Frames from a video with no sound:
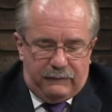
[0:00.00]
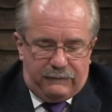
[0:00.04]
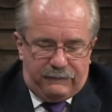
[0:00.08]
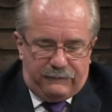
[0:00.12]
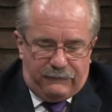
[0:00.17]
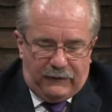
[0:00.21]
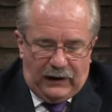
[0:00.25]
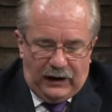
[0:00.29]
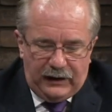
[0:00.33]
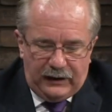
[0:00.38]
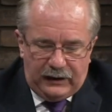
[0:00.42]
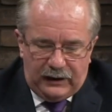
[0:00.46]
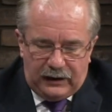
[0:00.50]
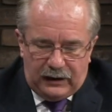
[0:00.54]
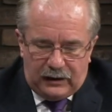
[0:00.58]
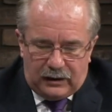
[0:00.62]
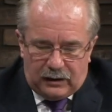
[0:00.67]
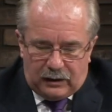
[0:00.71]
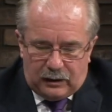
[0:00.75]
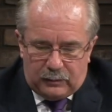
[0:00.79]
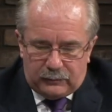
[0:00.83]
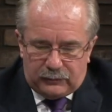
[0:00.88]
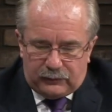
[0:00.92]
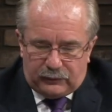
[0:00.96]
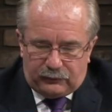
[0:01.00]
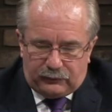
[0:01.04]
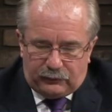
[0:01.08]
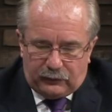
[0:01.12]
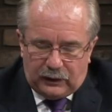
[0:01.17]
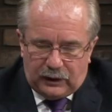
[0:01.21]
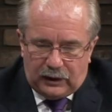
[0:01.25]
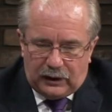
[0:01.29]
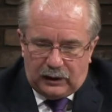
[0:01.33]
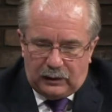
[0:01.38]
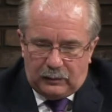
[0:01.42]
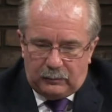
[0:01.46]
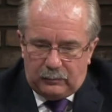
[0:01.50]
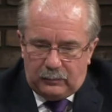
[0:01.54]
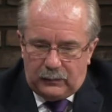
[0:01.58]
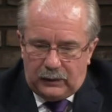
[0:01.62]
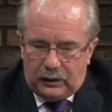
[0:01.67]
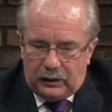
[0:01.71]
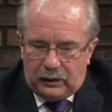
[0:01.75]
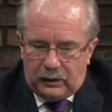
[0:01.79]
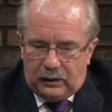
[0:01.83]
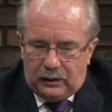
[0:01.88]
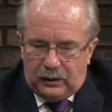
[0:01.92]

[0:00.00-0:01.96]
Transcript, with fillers: funding comes from